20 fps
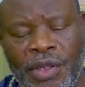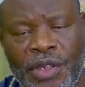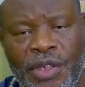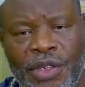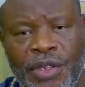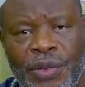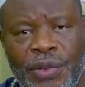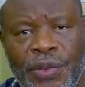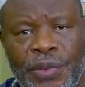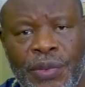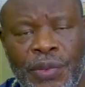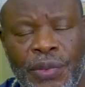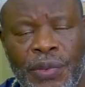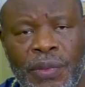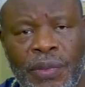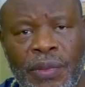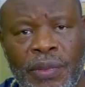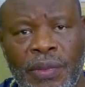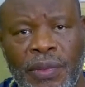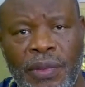
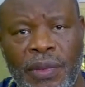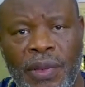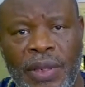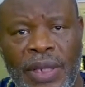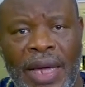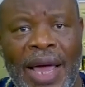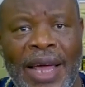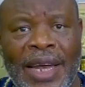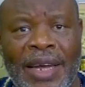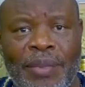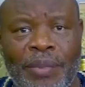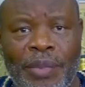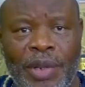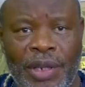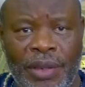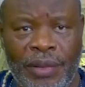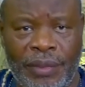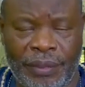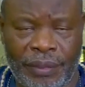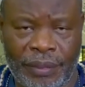to the
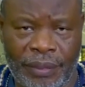enemy.